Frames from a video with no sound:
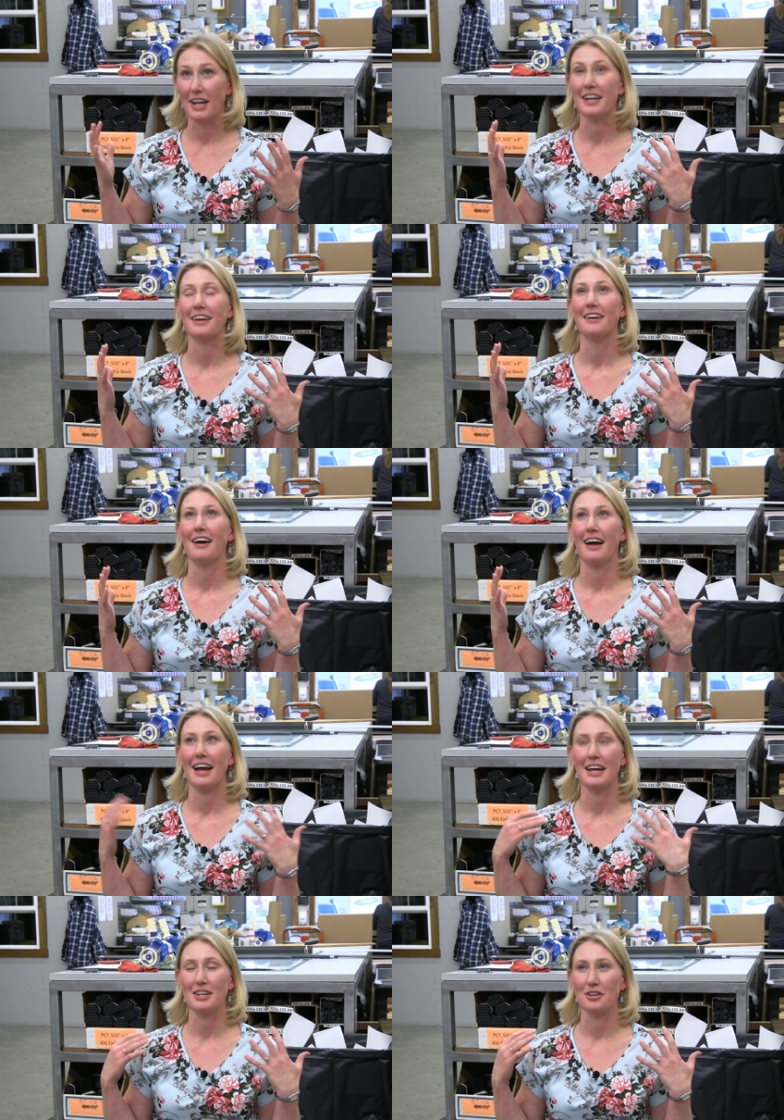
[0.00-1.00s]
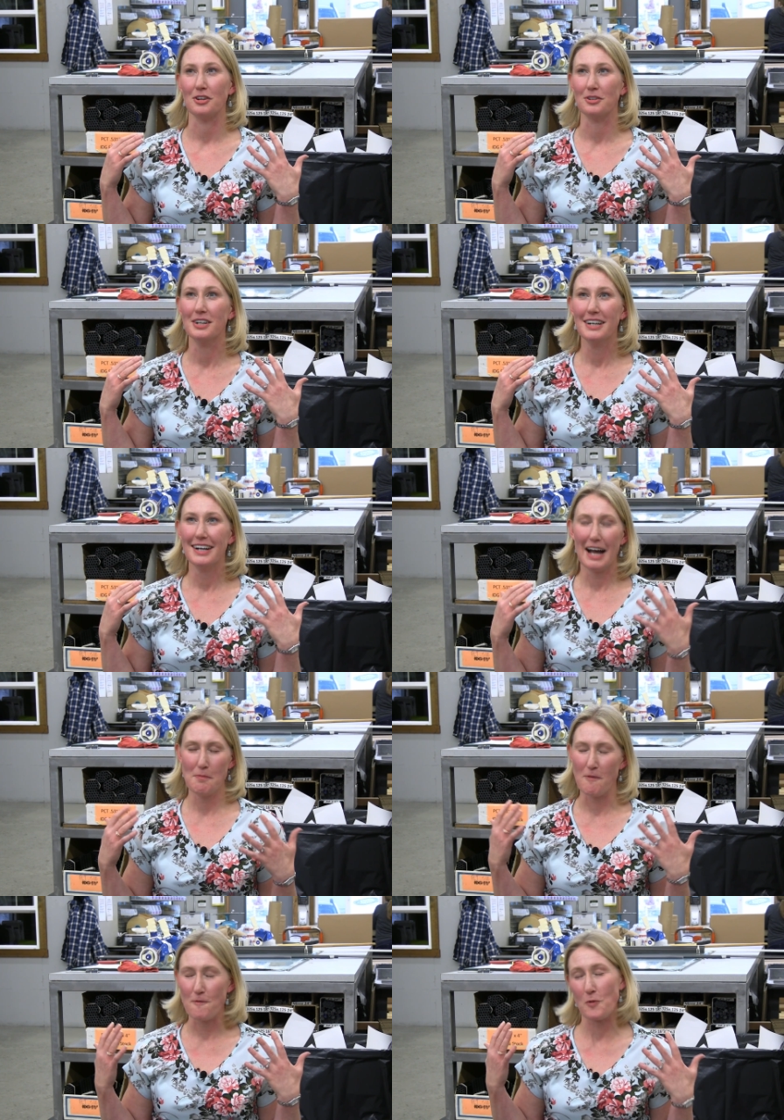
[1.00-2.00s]
And I'm
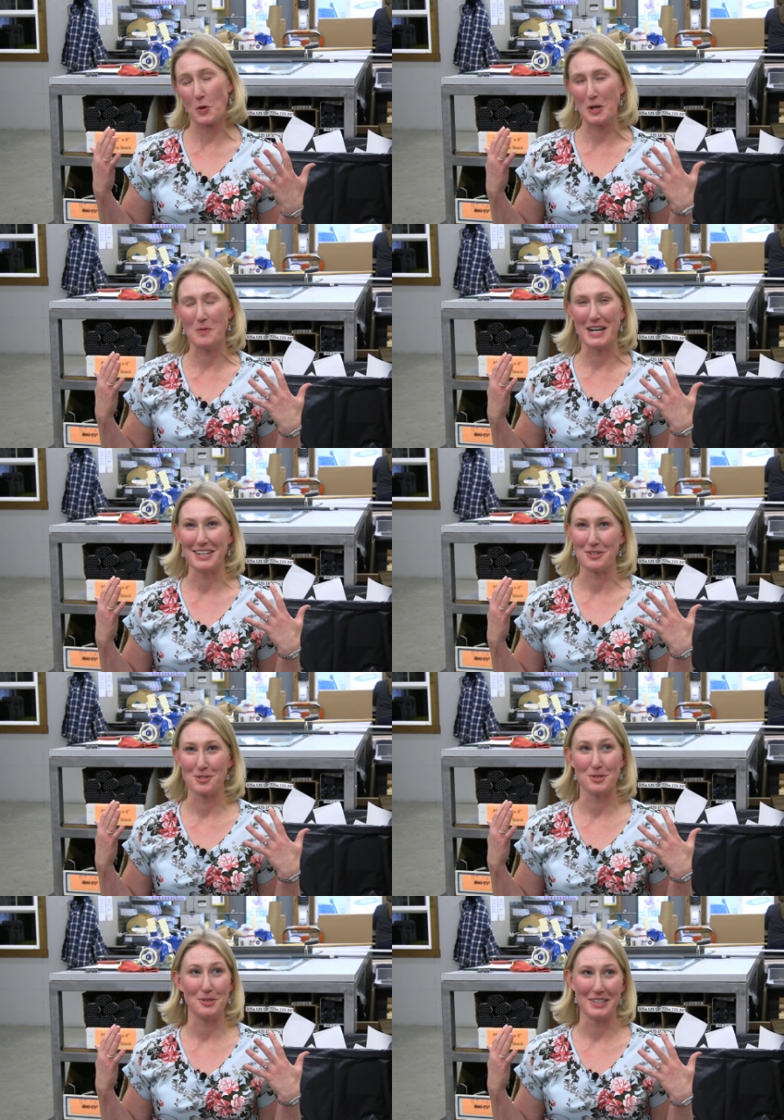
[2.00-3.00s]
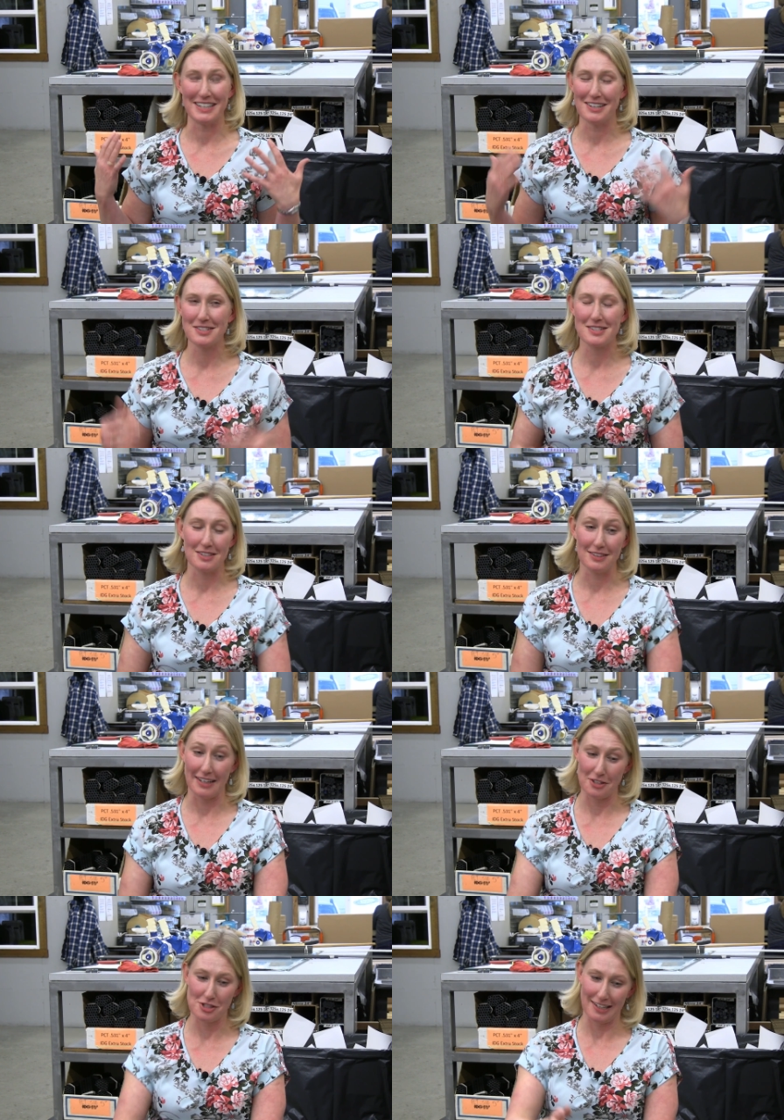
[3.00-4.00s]
41 years old, and I'll still
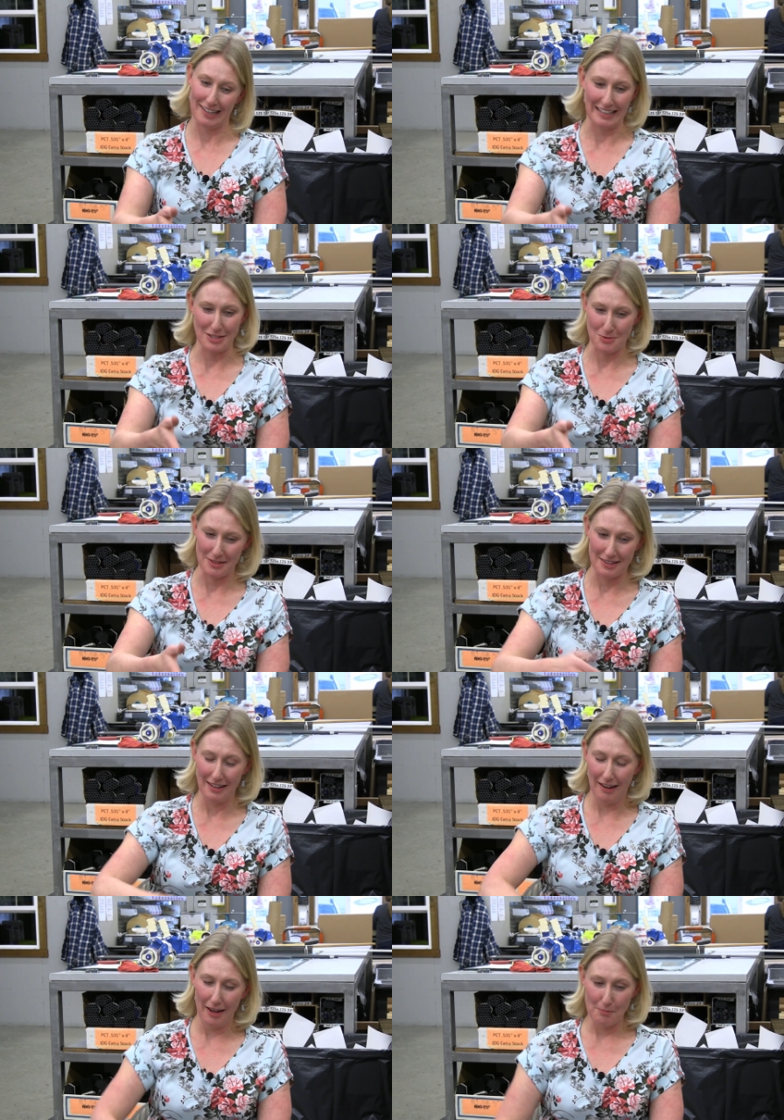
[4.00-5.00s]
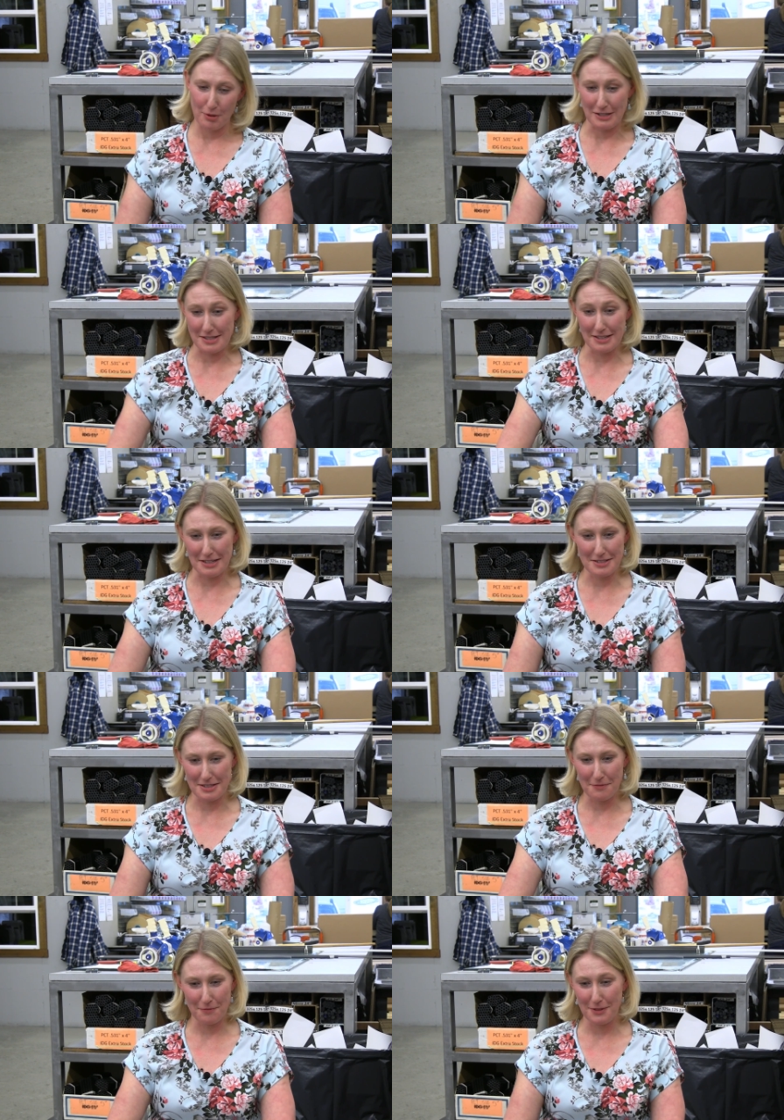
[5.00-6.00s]
shake hands with president
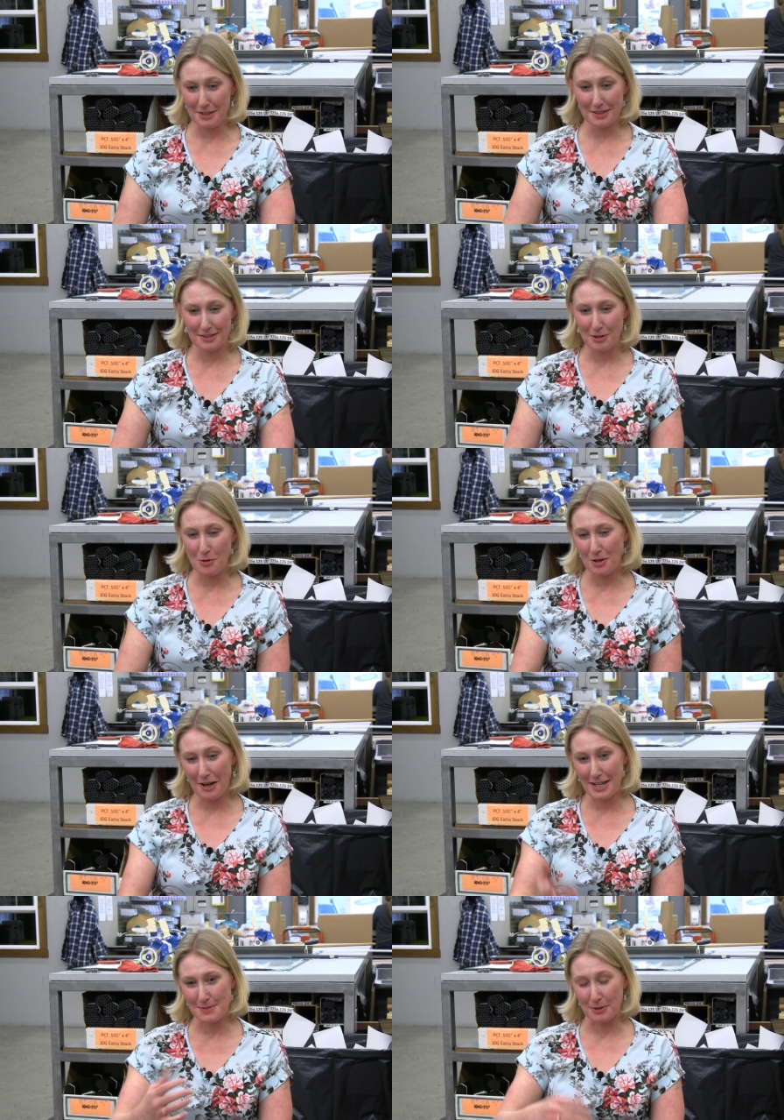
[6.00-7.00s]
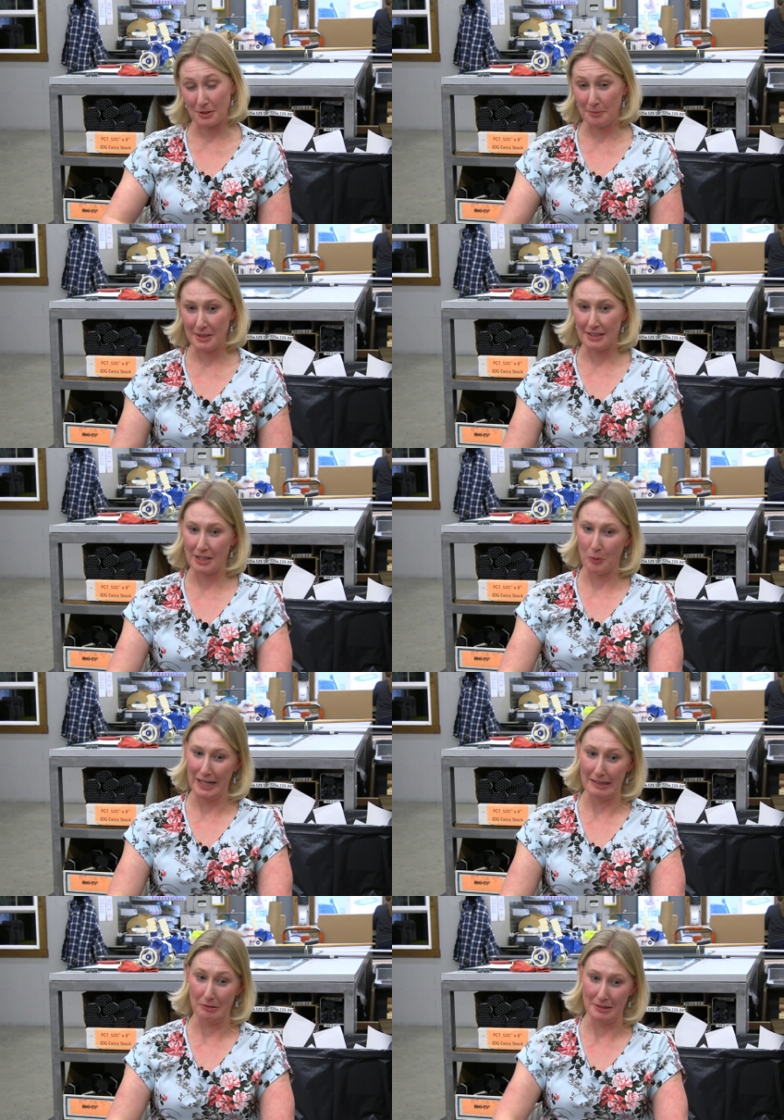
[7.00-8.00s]
of the local hospital and be like,
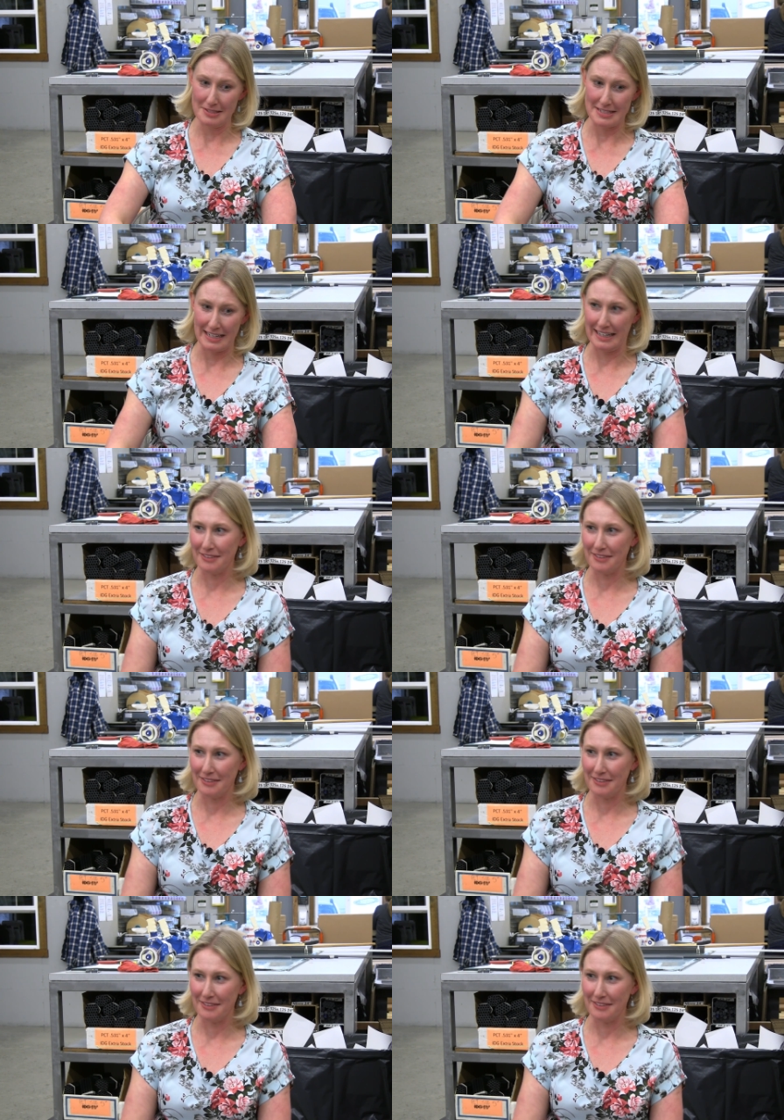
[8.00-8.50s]
"Wow, this guy!"